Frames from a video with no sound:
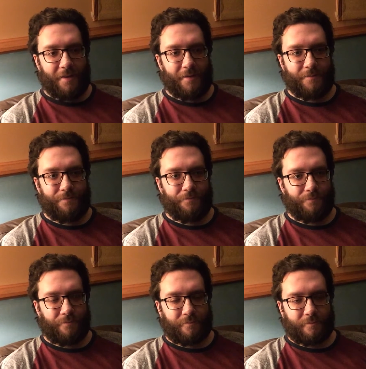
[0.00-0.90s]

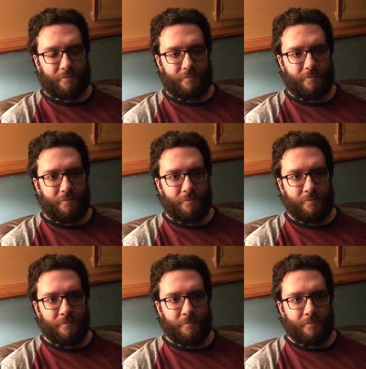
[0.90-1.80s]

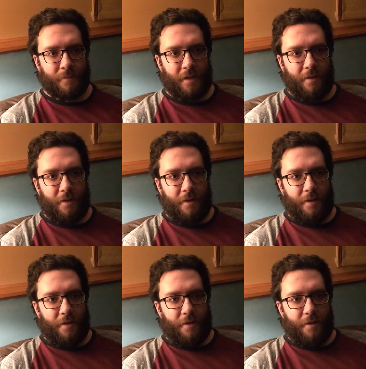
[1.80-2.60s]
(no one is talking)